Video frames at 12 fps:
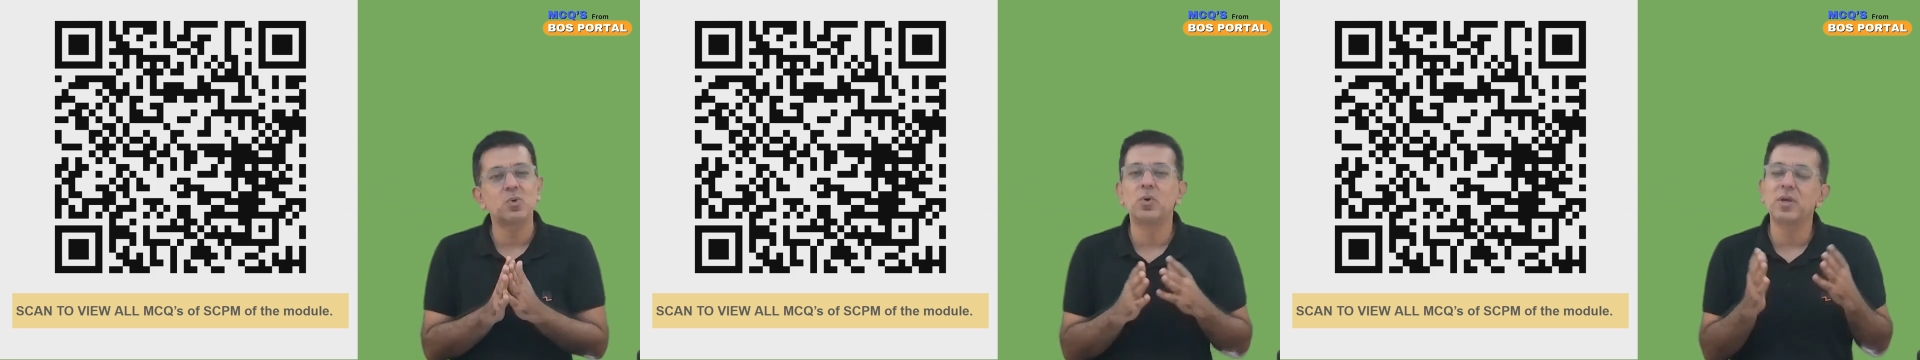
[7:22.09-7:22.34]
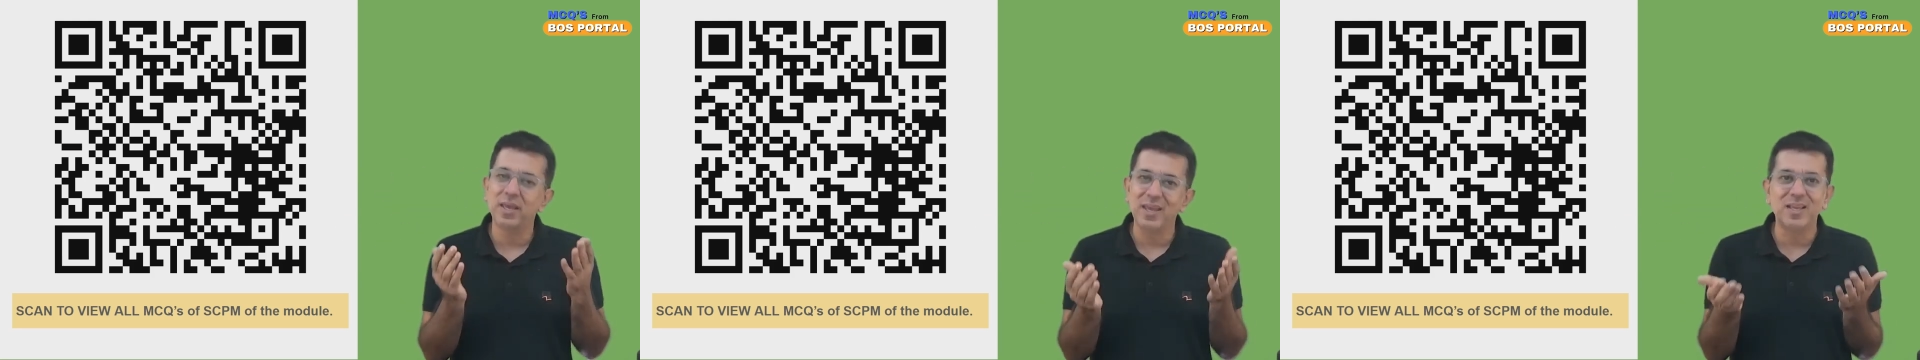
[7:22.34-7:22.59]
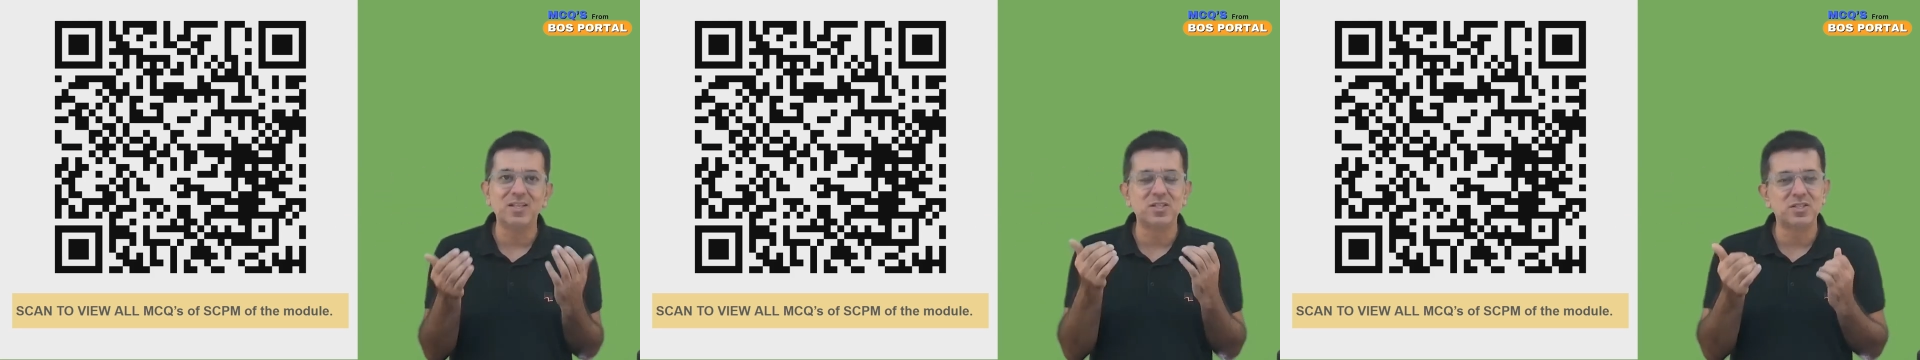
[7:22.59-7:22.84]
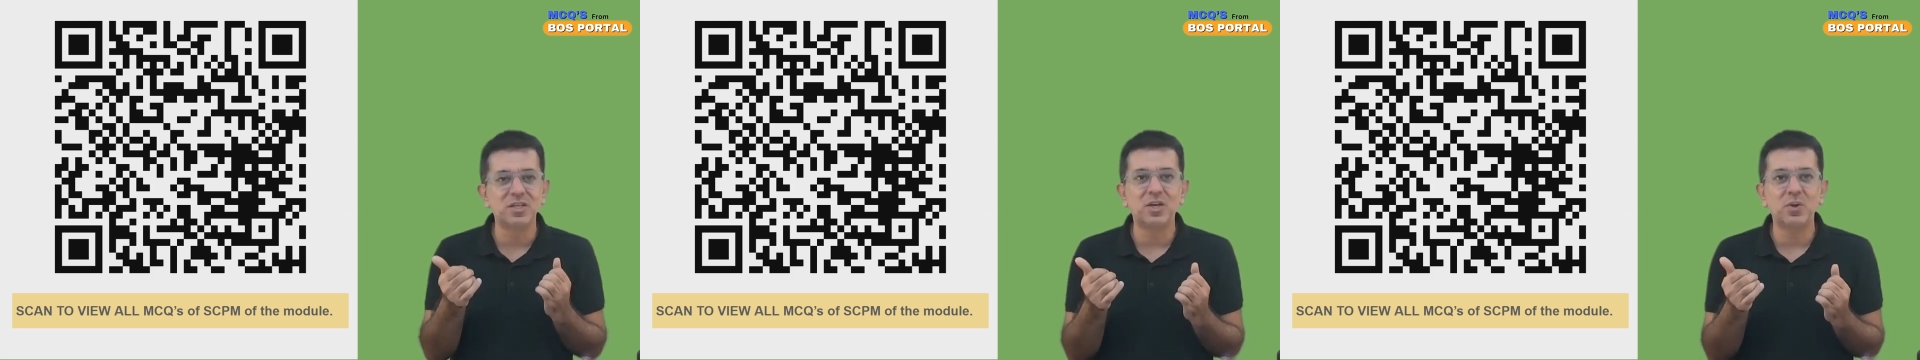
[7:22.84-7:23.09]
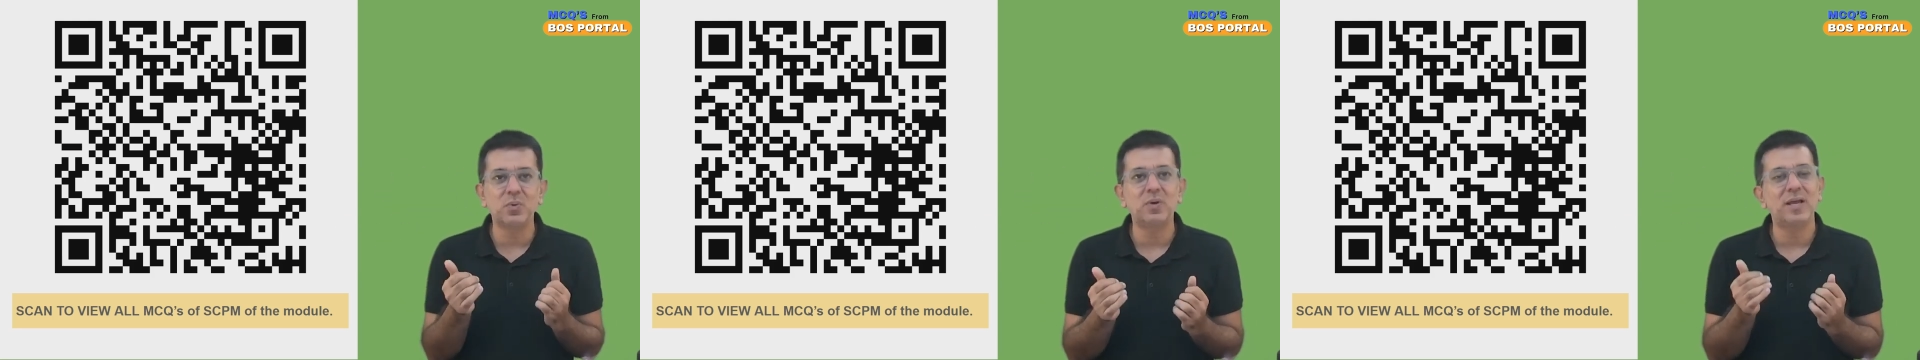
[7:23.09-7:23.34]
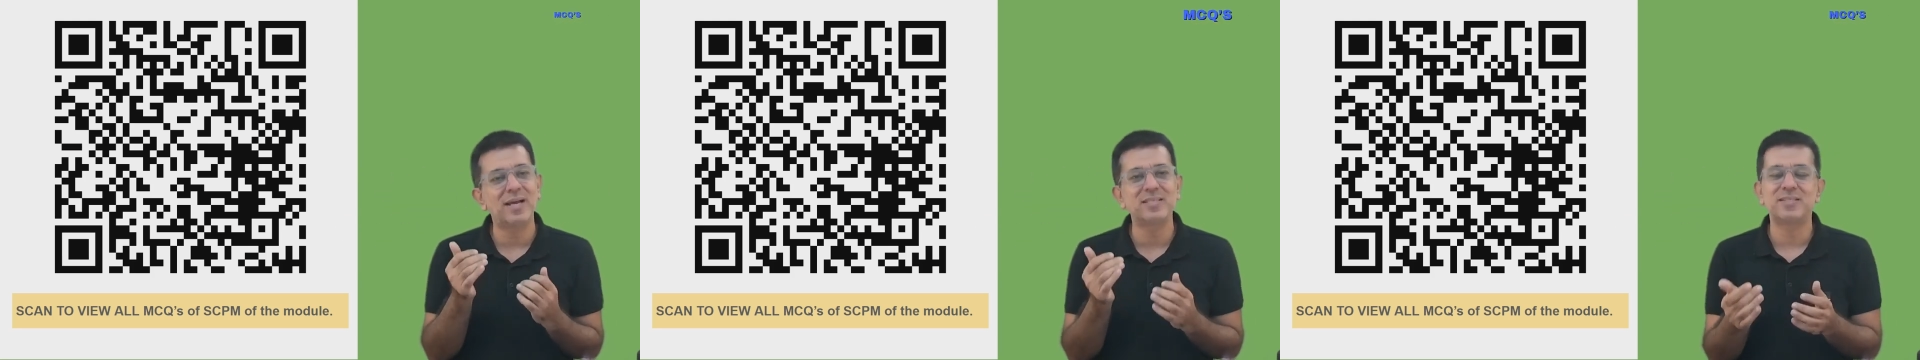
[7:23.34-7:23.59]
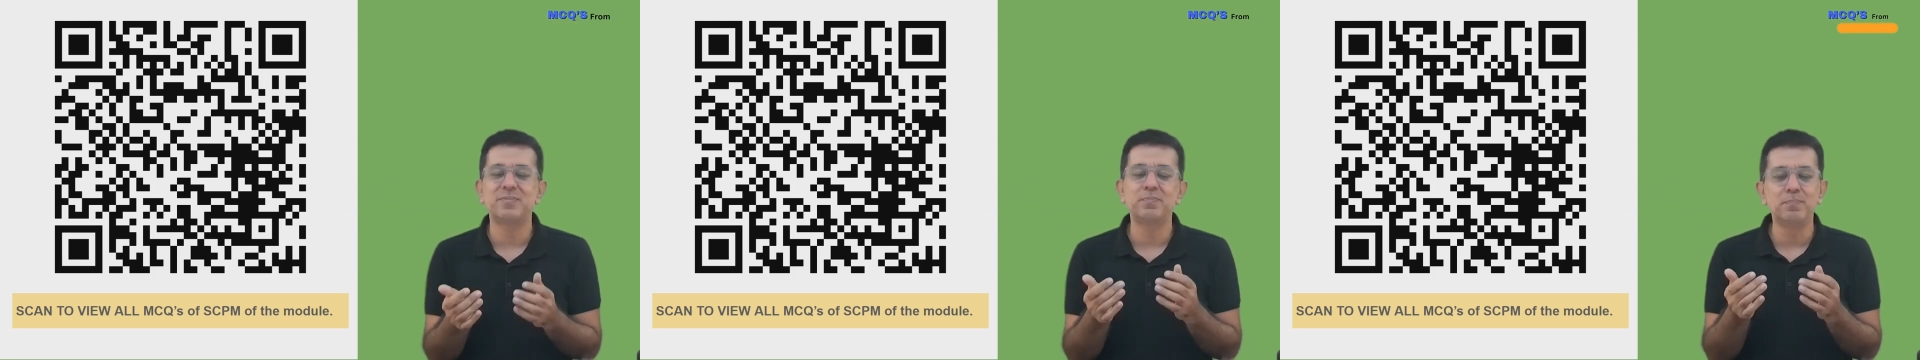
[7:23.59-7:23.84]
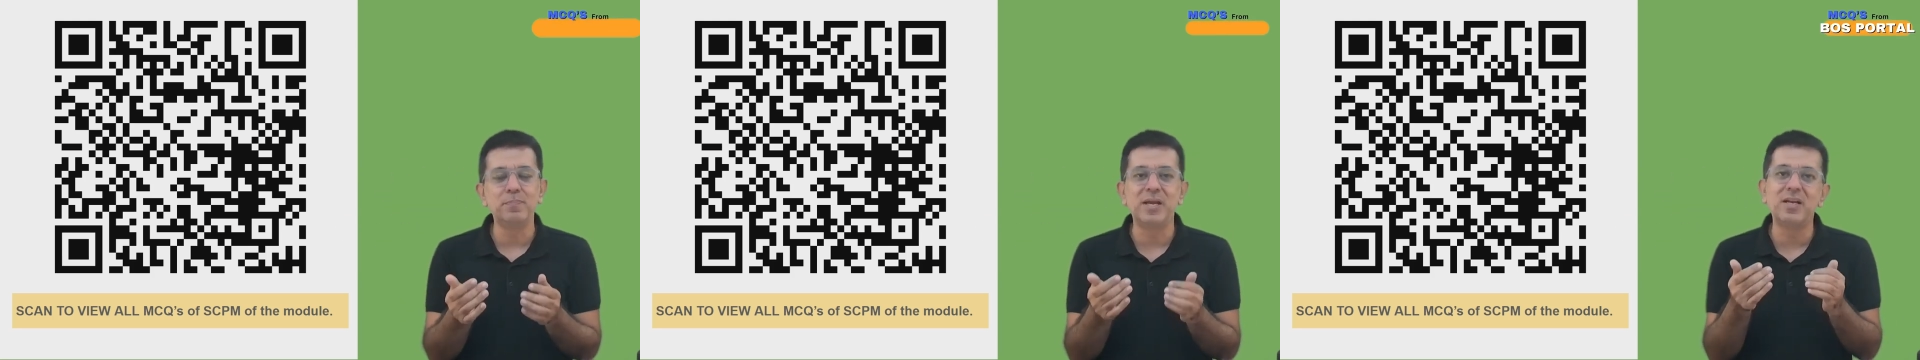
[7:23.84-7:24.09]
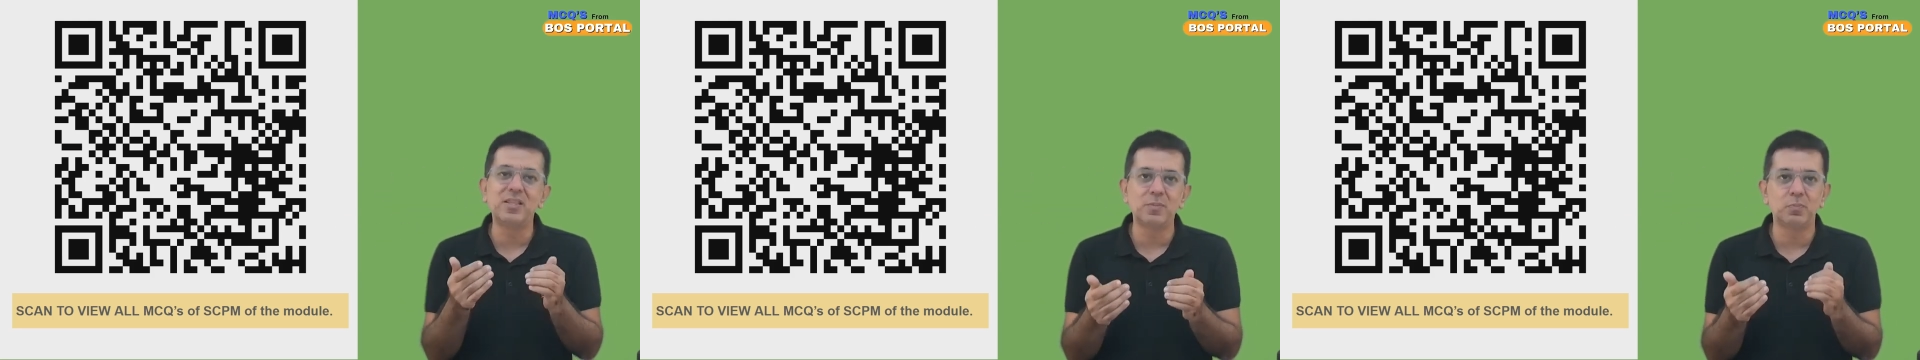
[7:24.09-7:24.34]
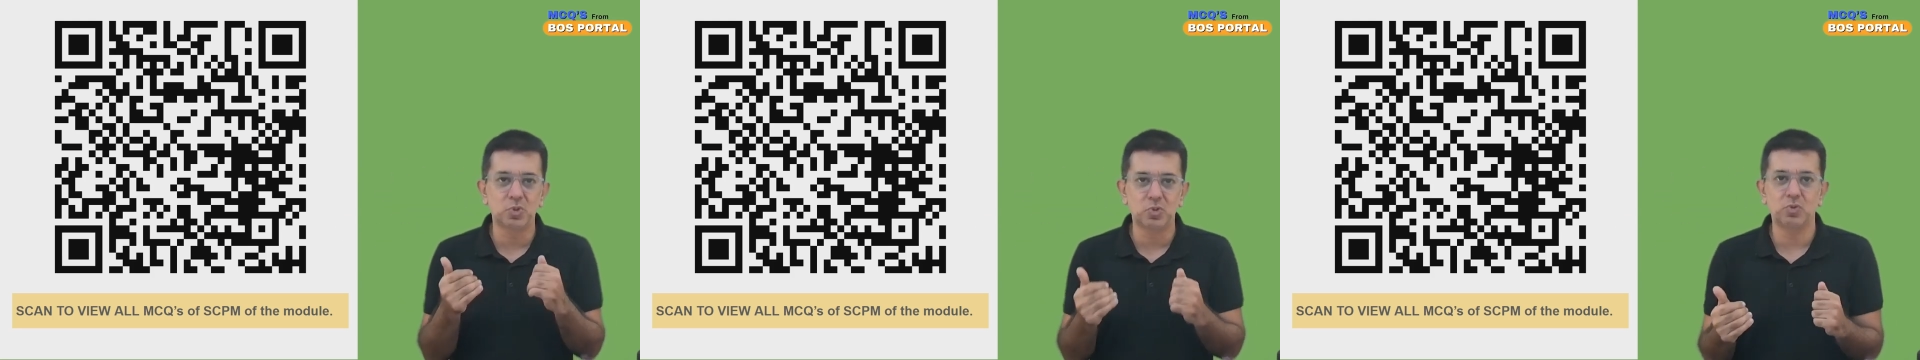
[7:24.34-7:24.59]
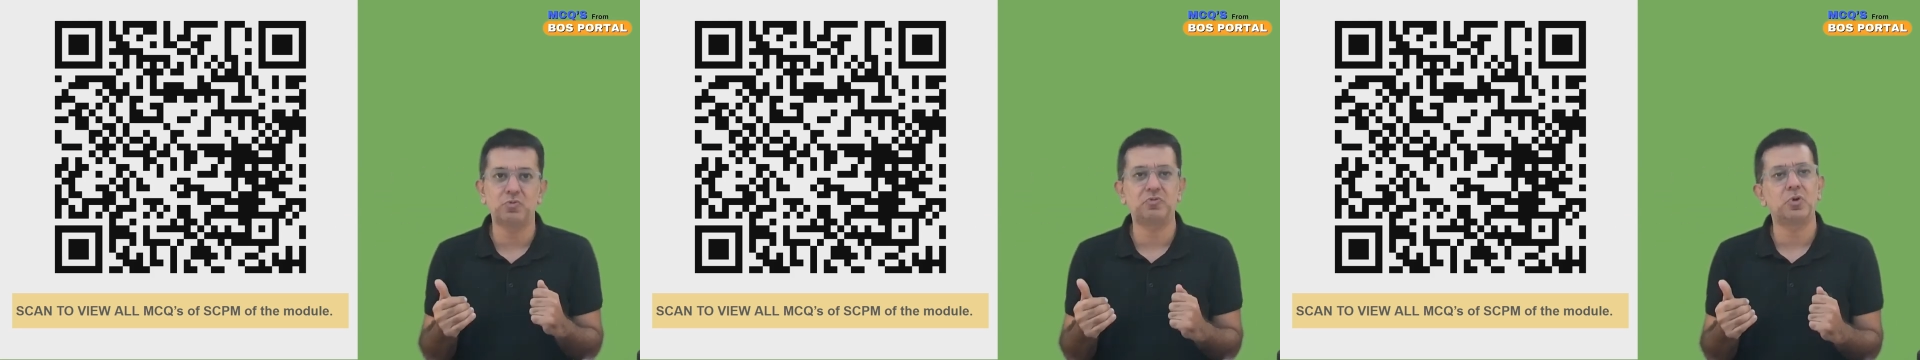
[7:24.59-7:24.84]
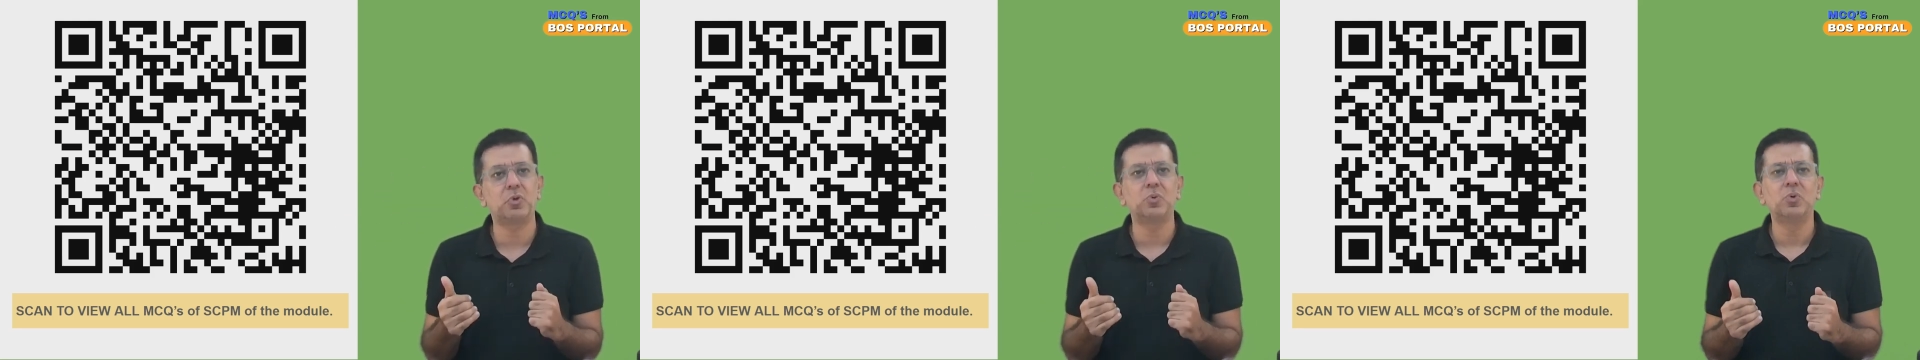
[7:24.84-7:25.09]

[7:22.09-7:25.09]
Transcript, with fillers: Okay, institute has made the books know for you.